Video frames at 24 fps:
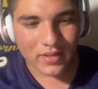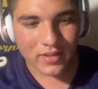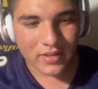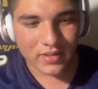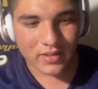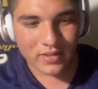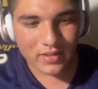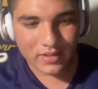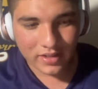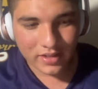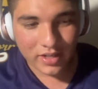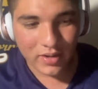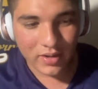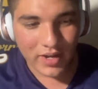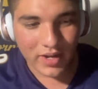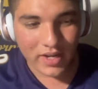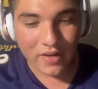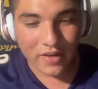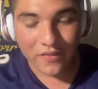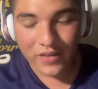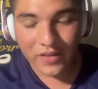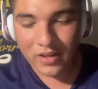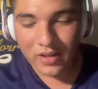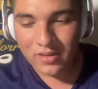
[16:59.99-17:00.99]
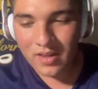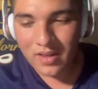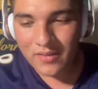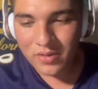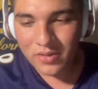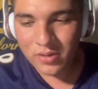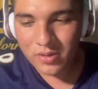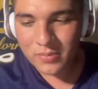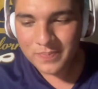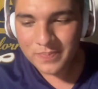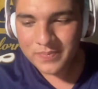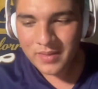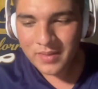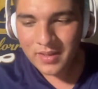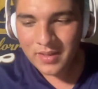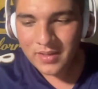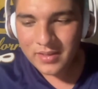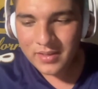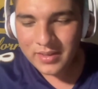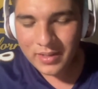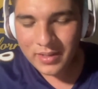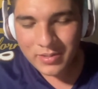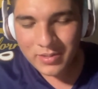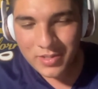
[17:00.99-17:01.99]
NFL level,
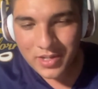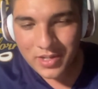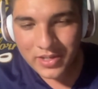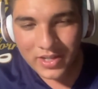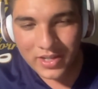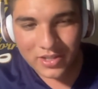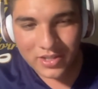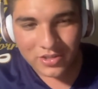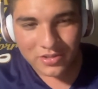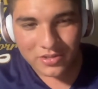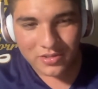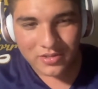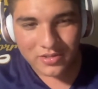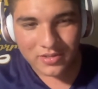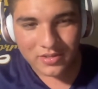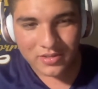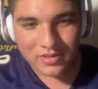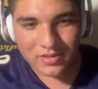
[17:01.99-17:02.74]
there's a connection.